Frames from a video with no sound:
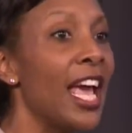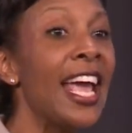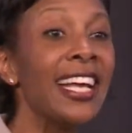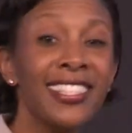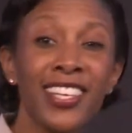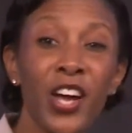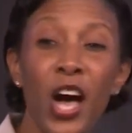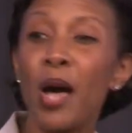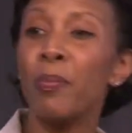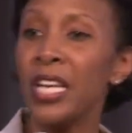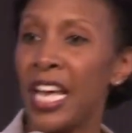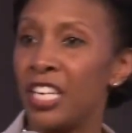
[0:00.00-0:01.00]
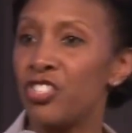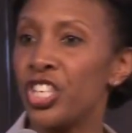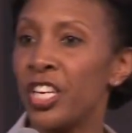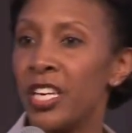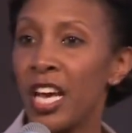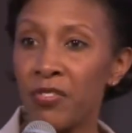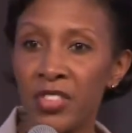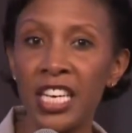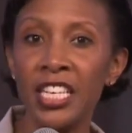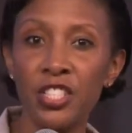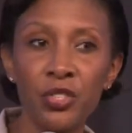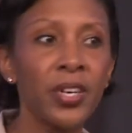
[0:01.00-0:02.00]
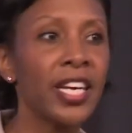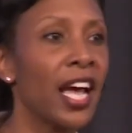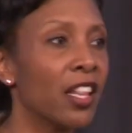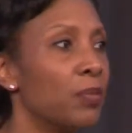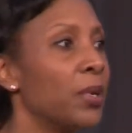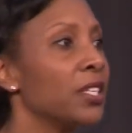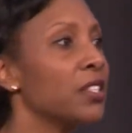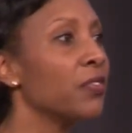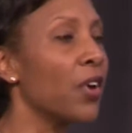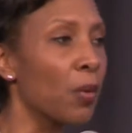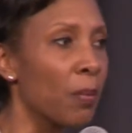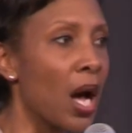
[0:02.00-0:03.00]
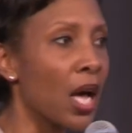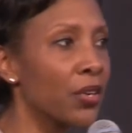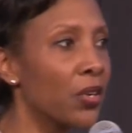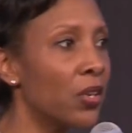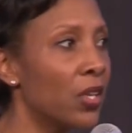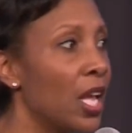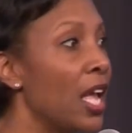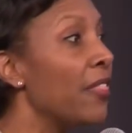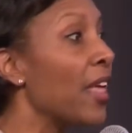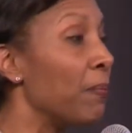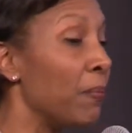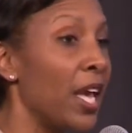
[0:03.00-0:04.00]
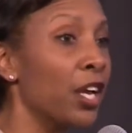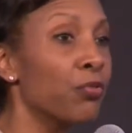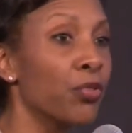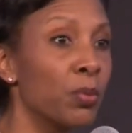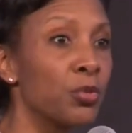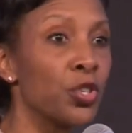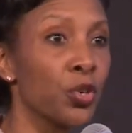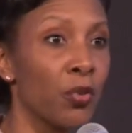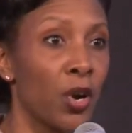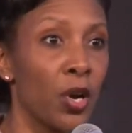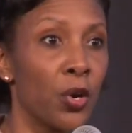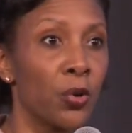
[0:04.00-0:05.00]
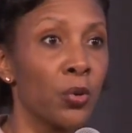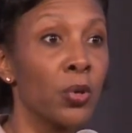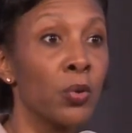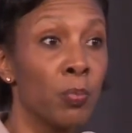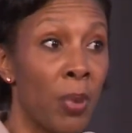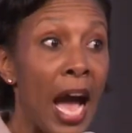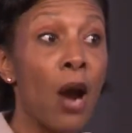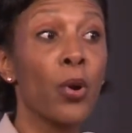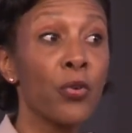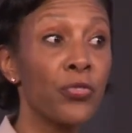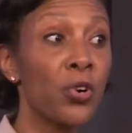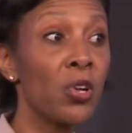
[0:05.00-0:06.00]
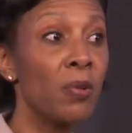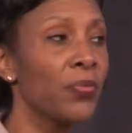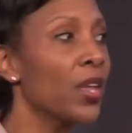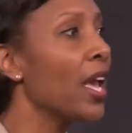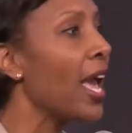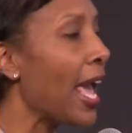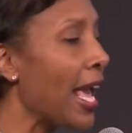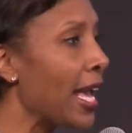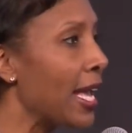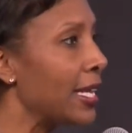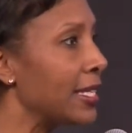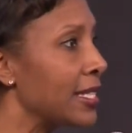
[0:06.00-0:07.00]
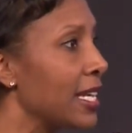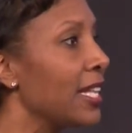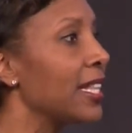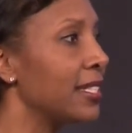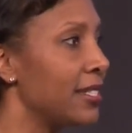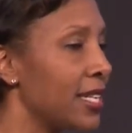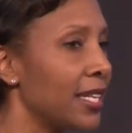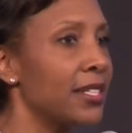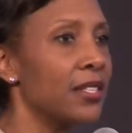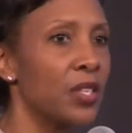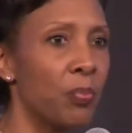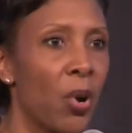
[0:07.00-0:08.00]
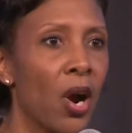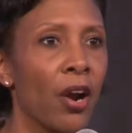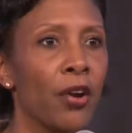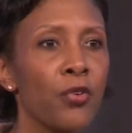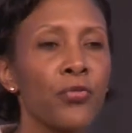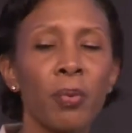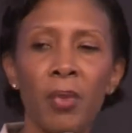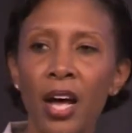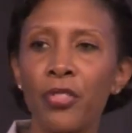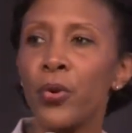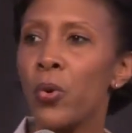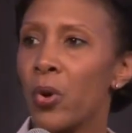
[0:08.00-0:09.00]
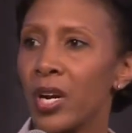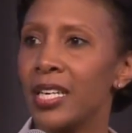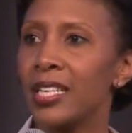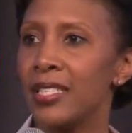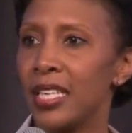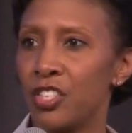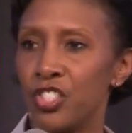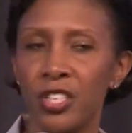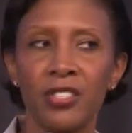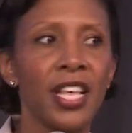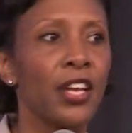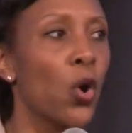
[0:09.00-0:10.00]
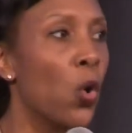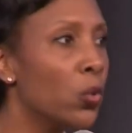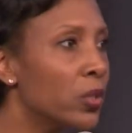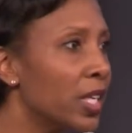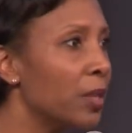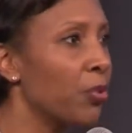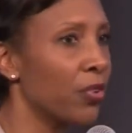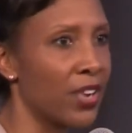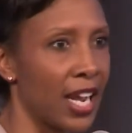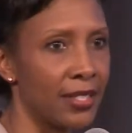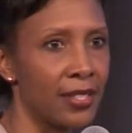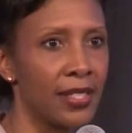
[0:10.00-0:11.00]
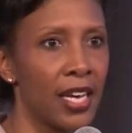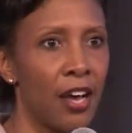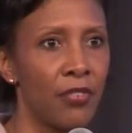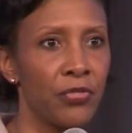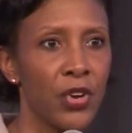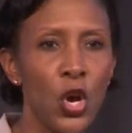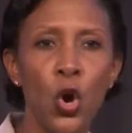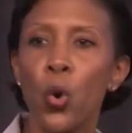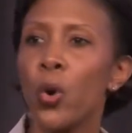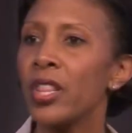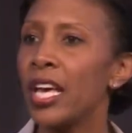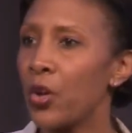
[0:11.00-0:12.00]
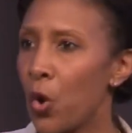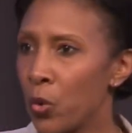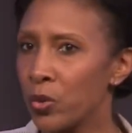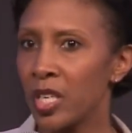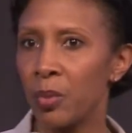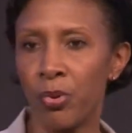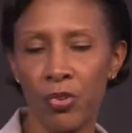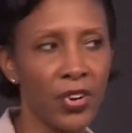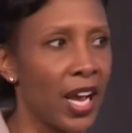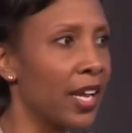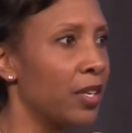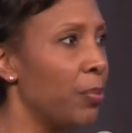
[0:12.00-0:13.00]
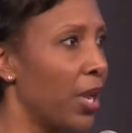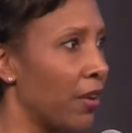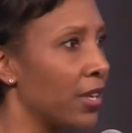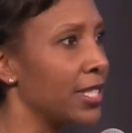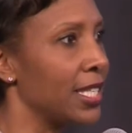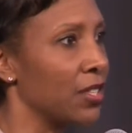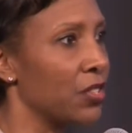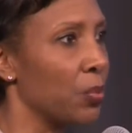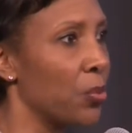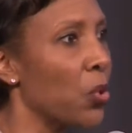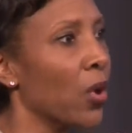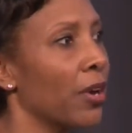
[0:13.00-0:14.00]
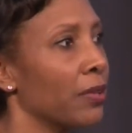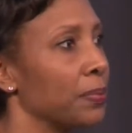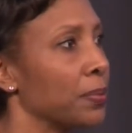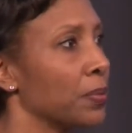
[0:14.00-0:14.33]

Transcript: It's the combination of these 3 elements of our model that make Room to Grow powerful and that sets us apart from other organizations that only provide stuff or that only provide parenting support.